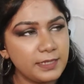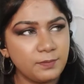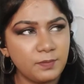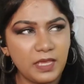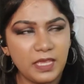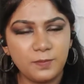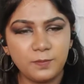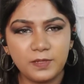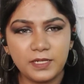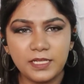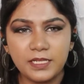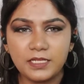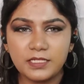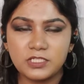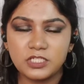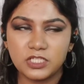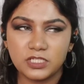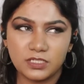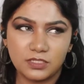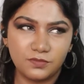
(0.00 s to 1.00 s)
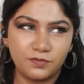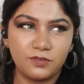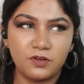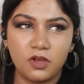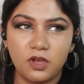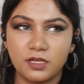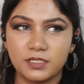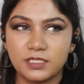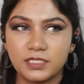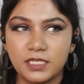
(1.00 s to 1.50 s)
Maybelline just for
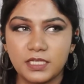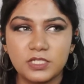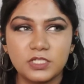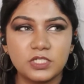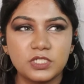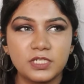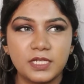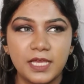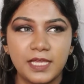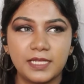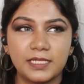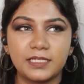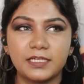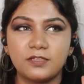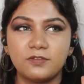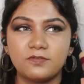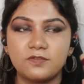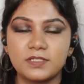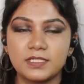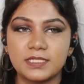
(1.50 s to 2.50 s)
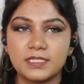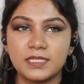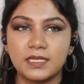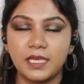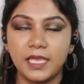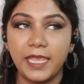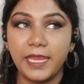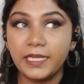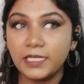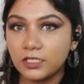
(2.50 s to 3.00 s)
oxidation I'll give
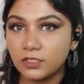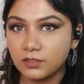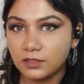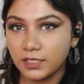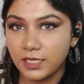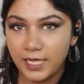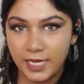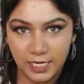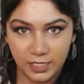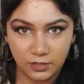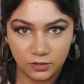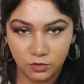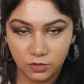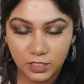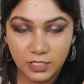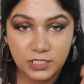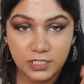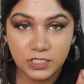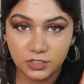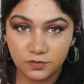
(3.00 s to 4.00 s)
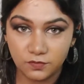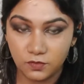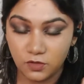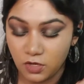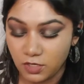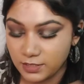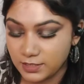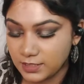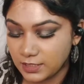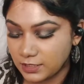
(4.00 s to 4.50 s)
8, 8, okay, just for
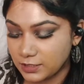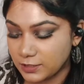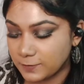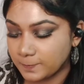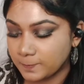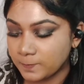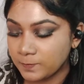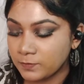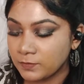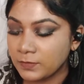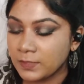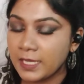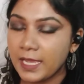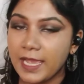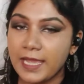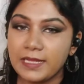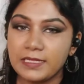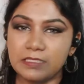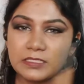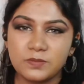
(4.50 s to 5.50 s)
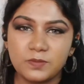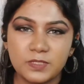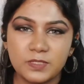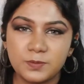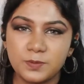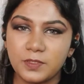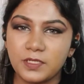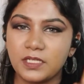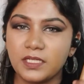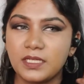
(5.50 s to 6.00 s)
oxidation. And
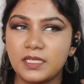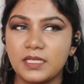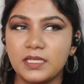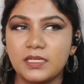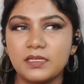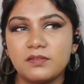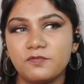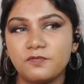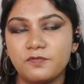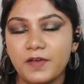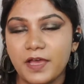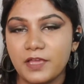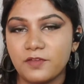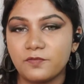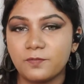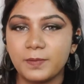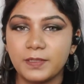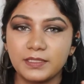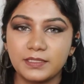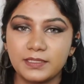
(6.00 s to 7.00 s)
Swiss Beauty 5, but